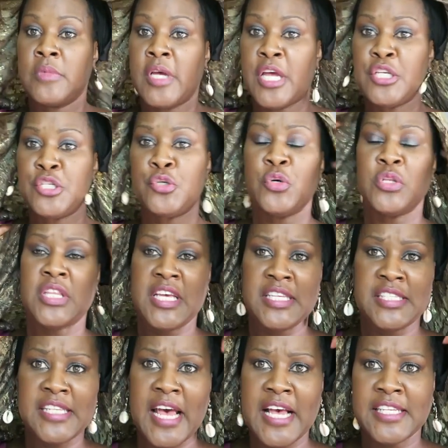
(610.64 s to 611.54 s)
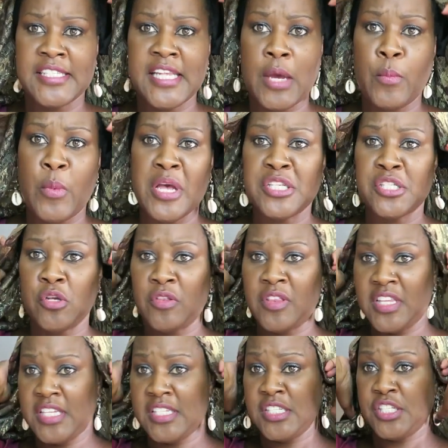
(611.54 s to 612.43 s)
and do it the exact same way. So
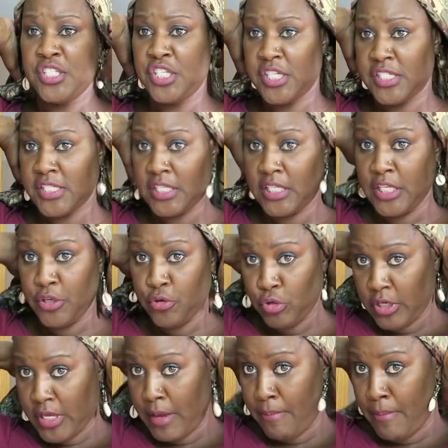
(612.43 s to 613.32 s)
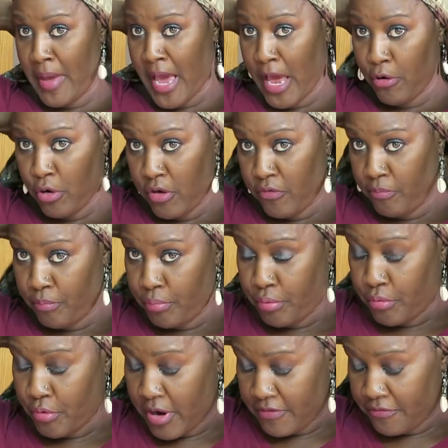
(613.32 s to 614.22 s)
this is just literally a matter of
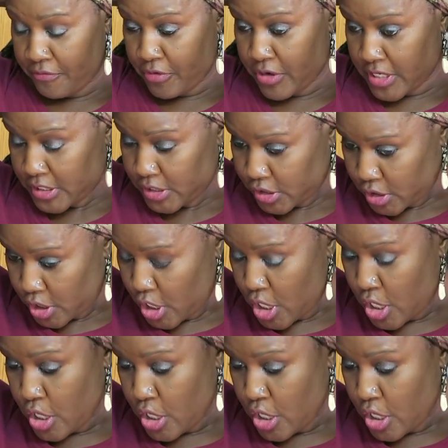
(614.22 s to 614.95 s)
preference.